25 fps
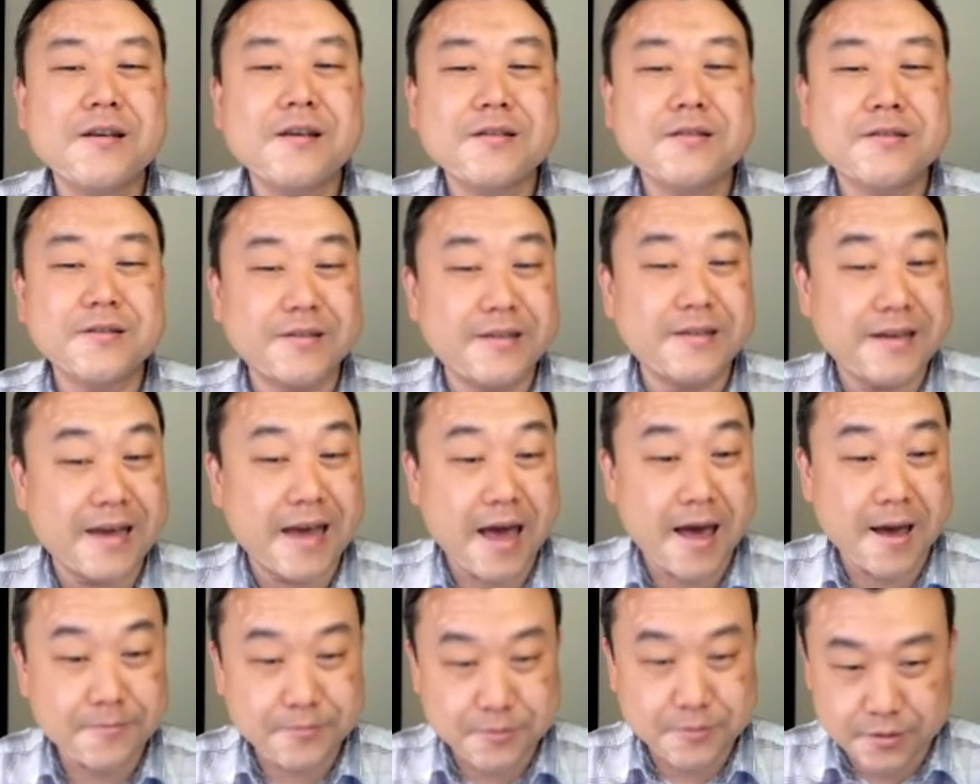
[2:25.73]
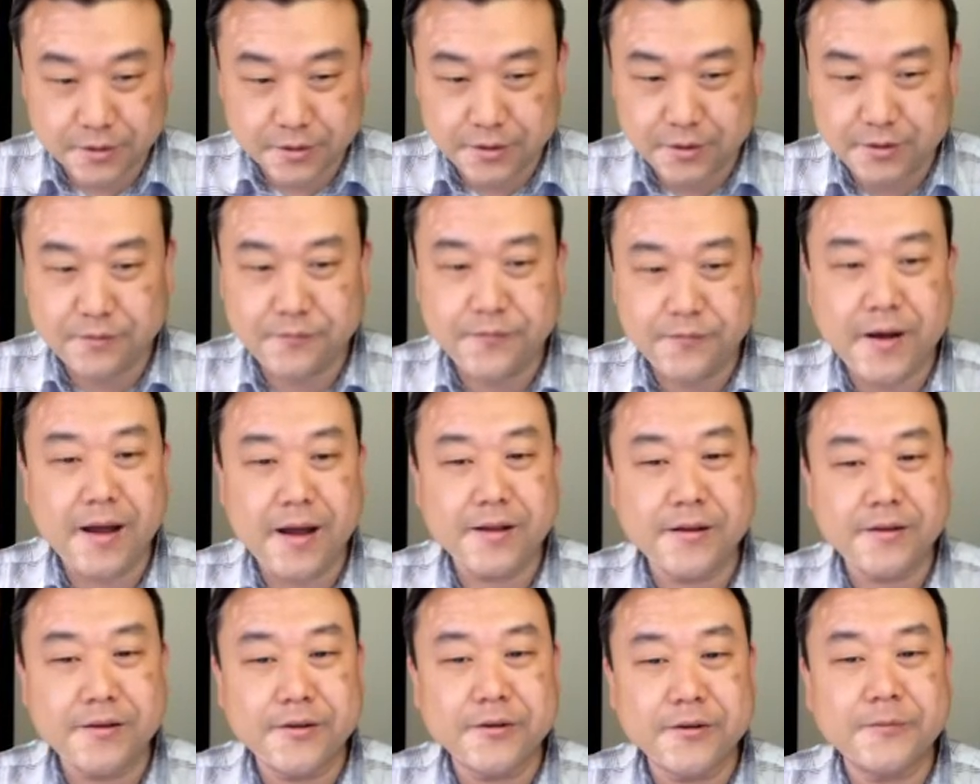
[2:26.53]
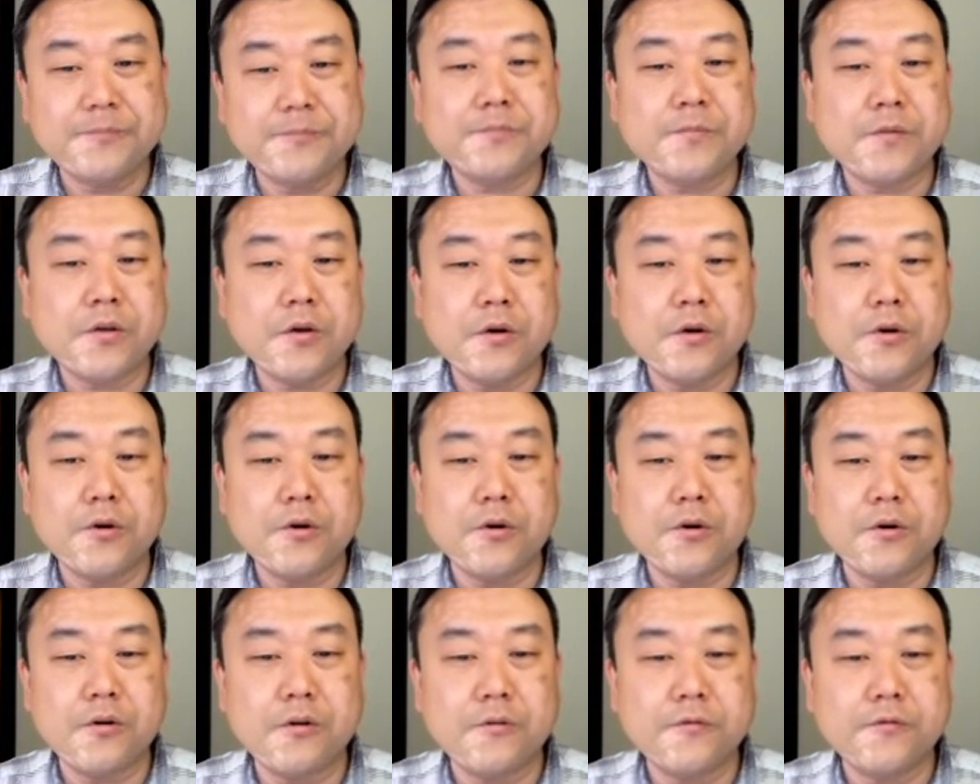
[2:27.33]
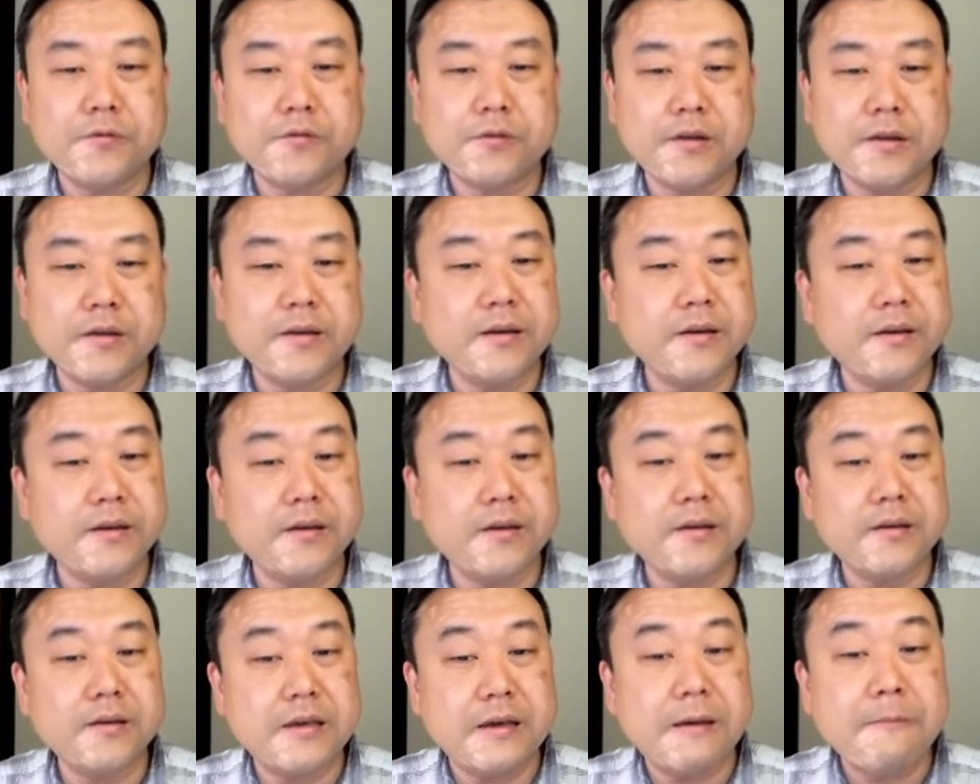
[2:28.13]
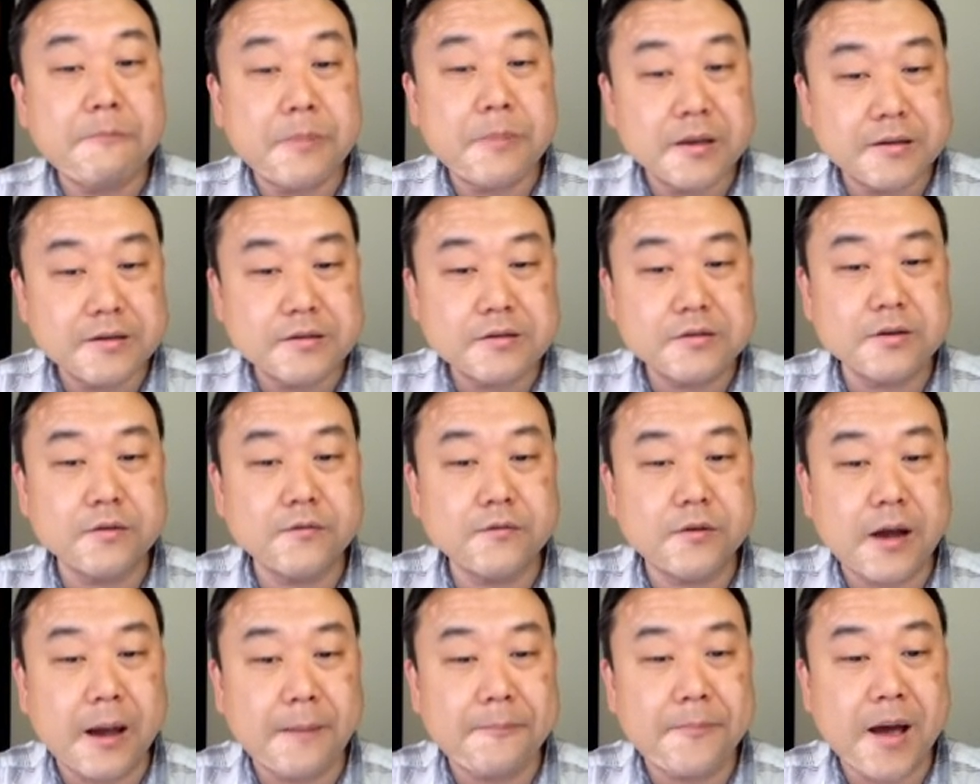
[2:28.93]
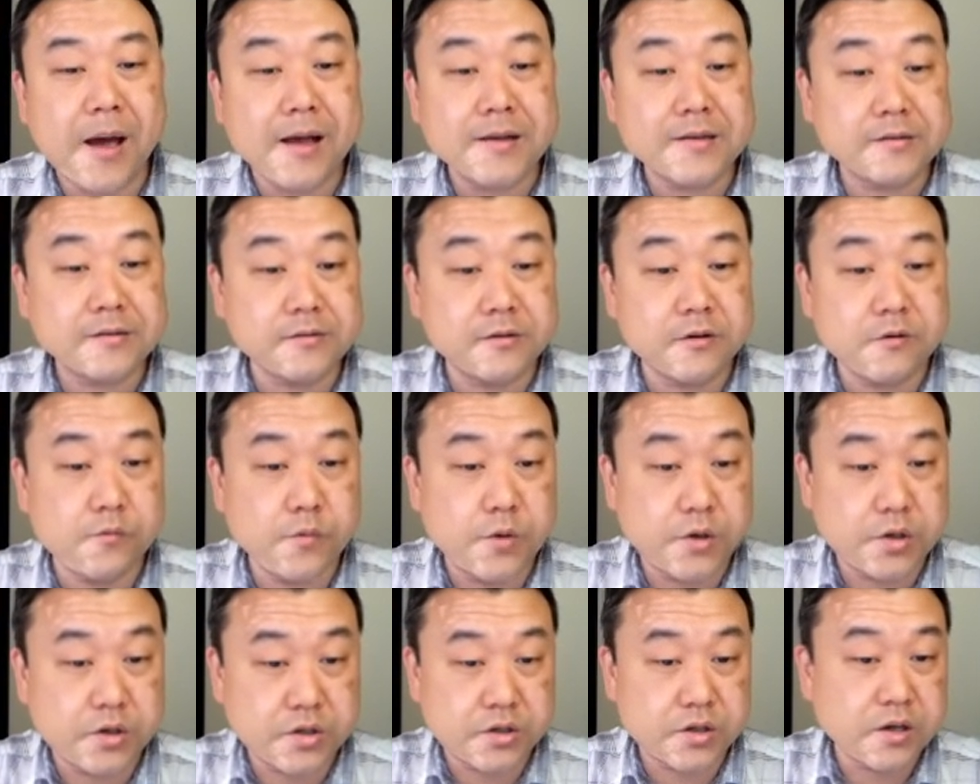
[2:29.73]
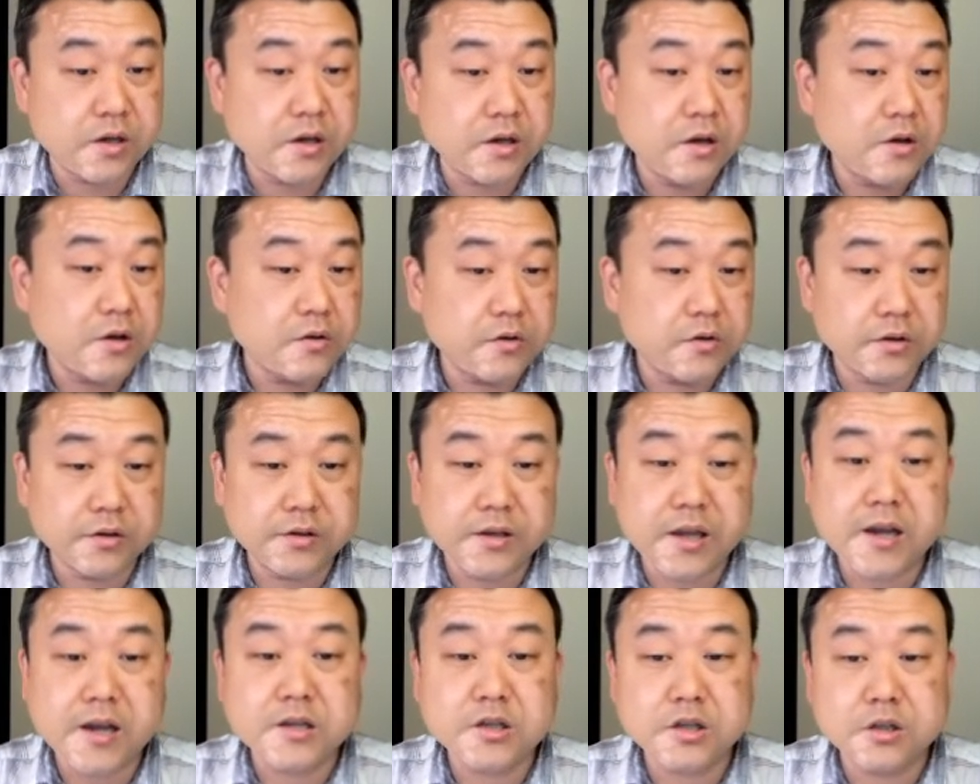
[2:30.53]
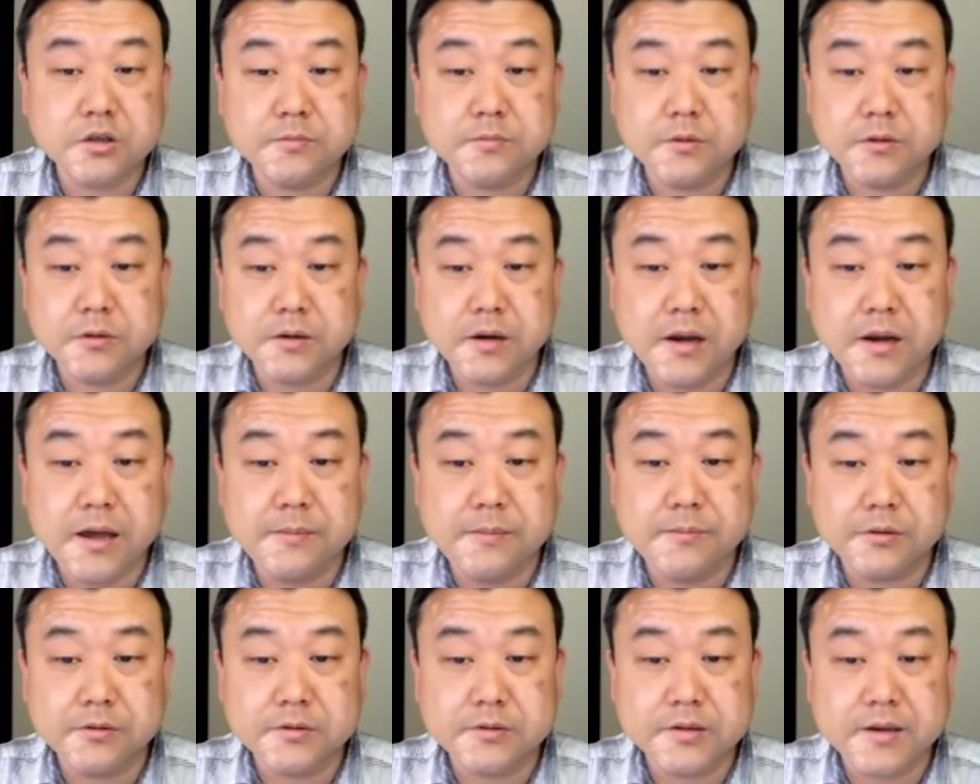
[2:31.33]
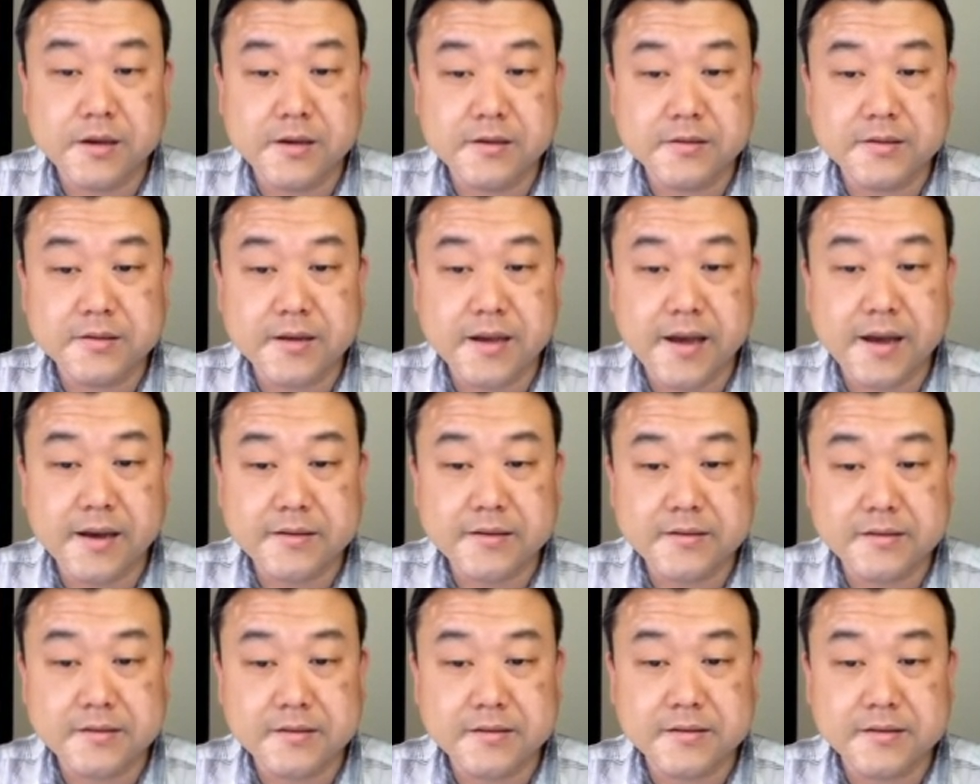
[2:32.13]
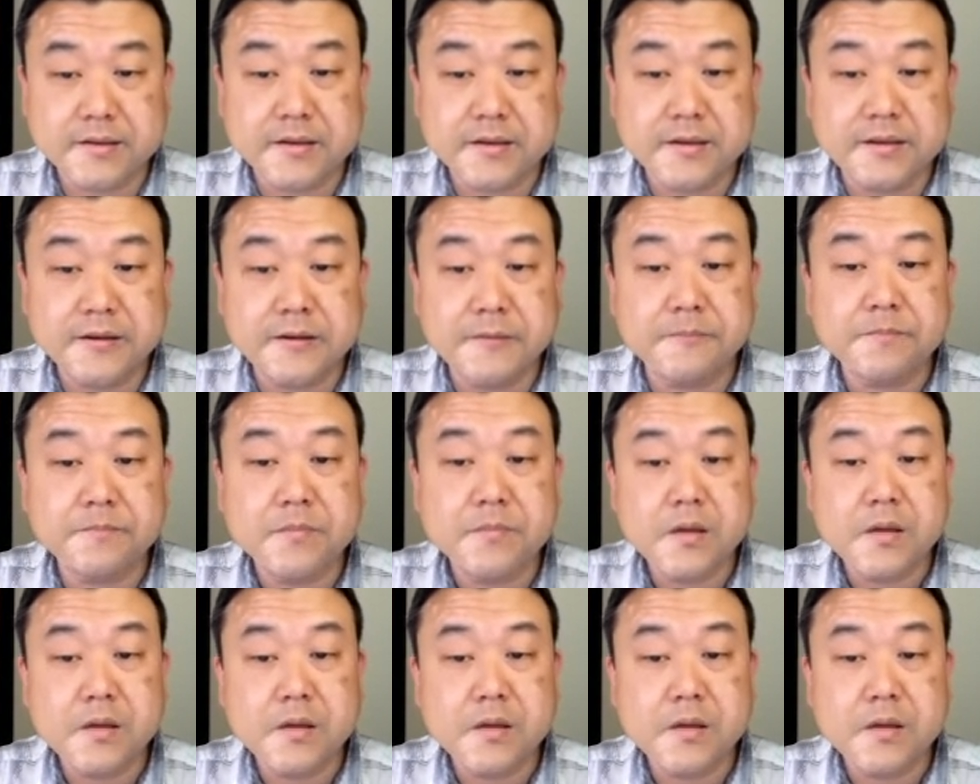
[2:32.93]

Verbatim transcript: So the absolute value of the impedance of capacitor, which your textbook labels as XC,